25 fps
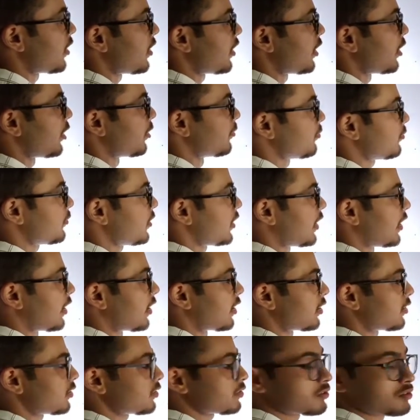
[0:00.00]

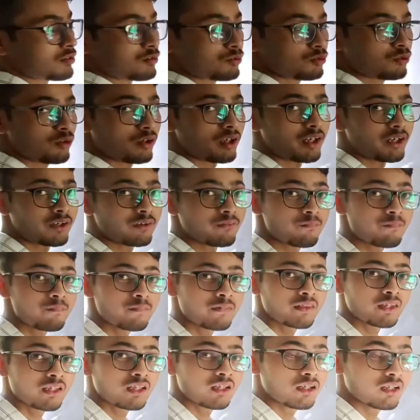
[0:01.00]
mr square.
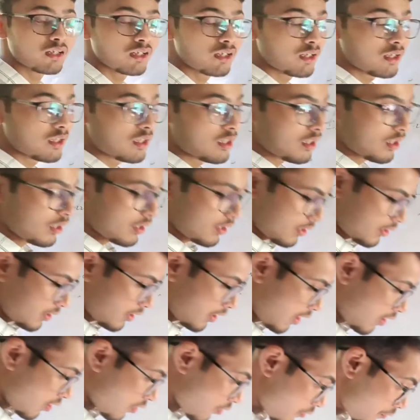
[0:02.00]

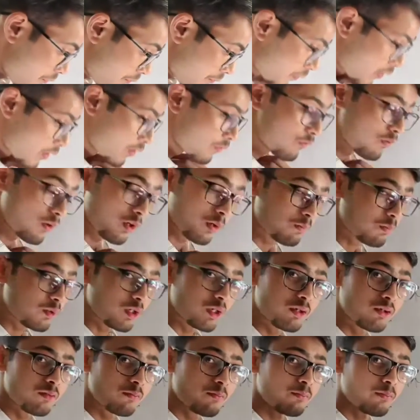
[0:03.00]
Now for
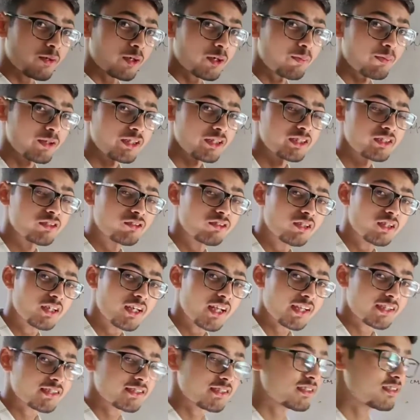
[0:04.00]
perpendicular
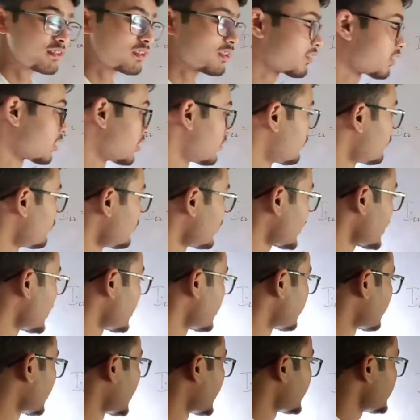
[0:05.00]
axis theorem we
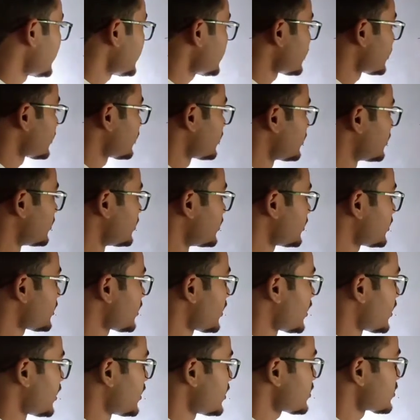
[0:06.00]
can write
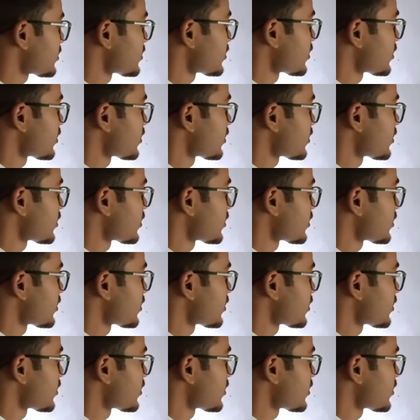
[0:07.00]
this as